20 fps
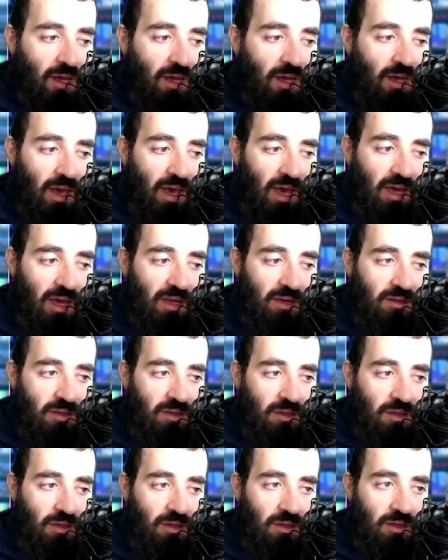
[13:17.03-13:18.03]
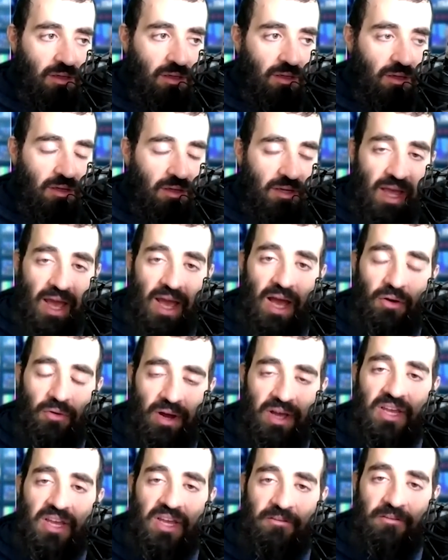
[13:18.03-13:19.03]
And now
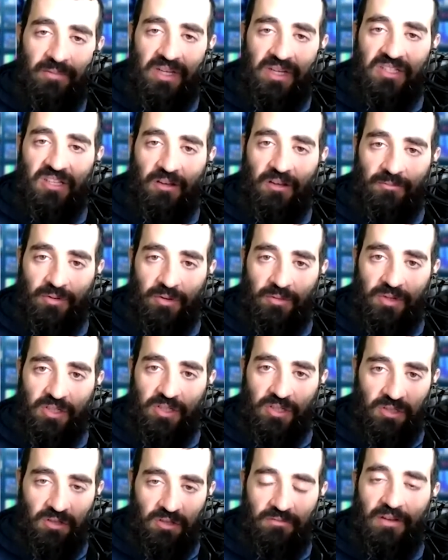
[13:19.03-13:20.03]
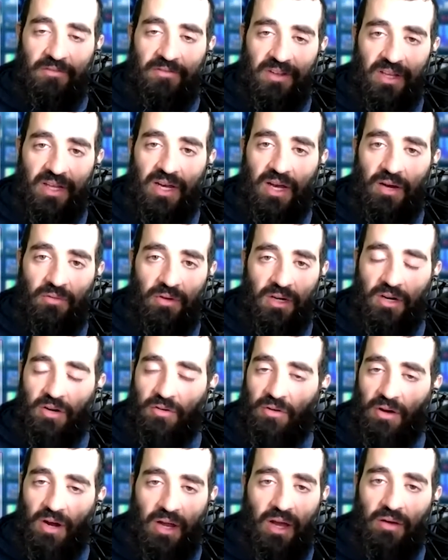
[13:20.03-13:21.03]
I give myself permission. So if I feel like I want to
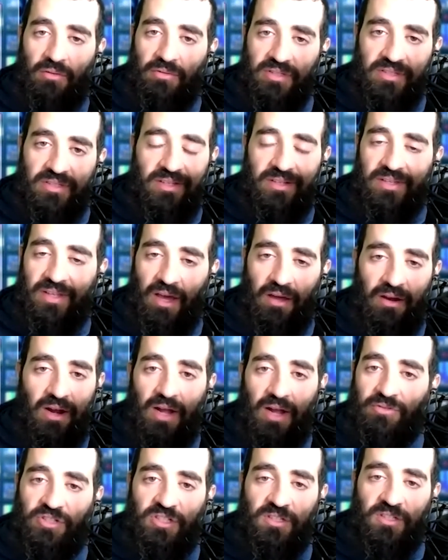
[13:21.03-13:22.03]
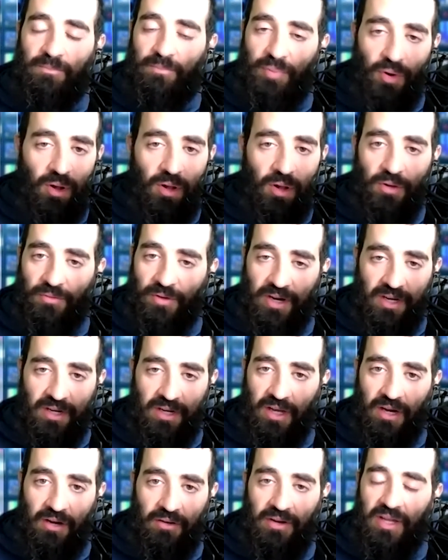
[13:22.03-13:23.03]
cry, I will sit down and I will just bawl right
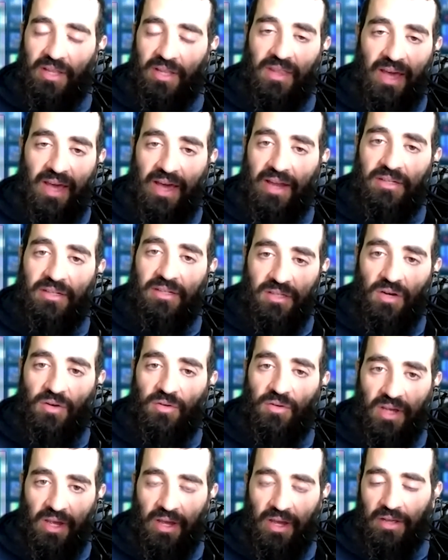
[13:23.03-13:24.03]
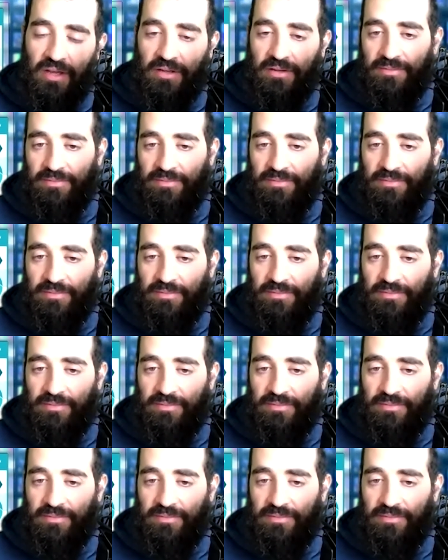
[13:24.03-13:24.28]
now. And that is okay.